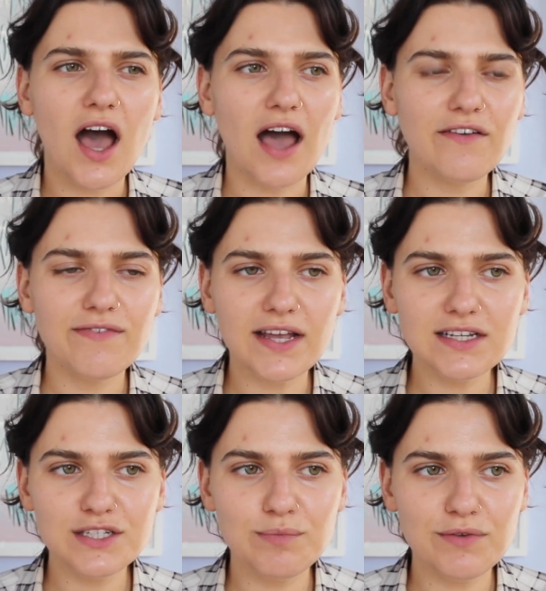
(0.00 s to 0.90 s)
I find
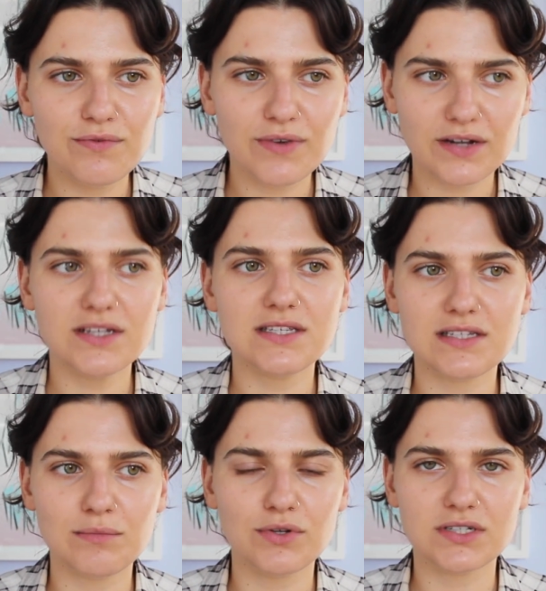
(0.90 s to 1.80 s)
it to be very
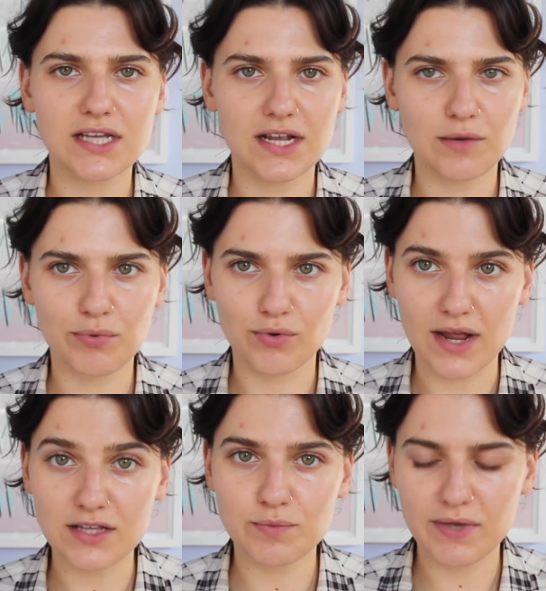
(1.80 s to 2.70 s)
similar to Air
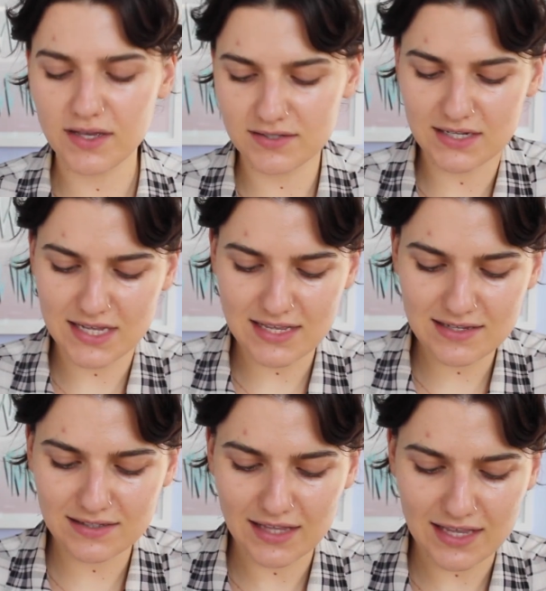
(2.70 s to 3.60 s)
Perez because it is